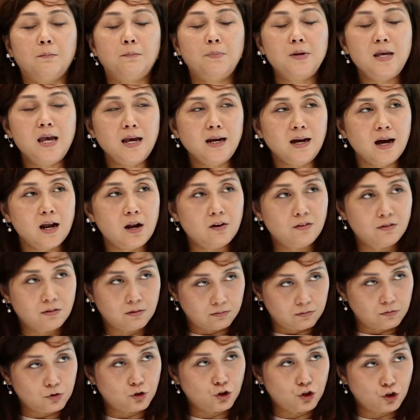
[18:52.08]
Being a
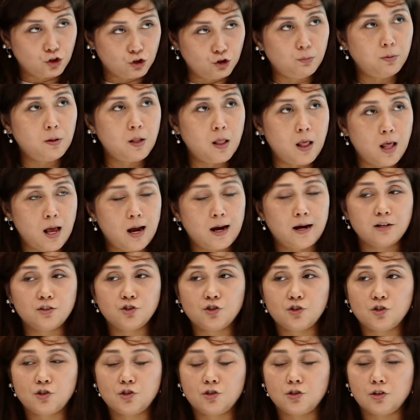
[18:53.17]
super
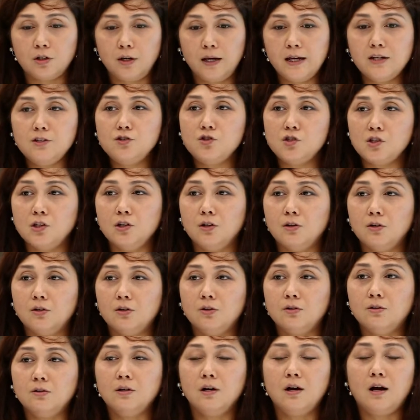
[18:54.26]
large
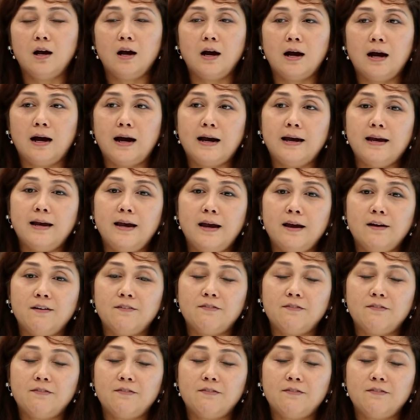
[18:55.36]
NGO, I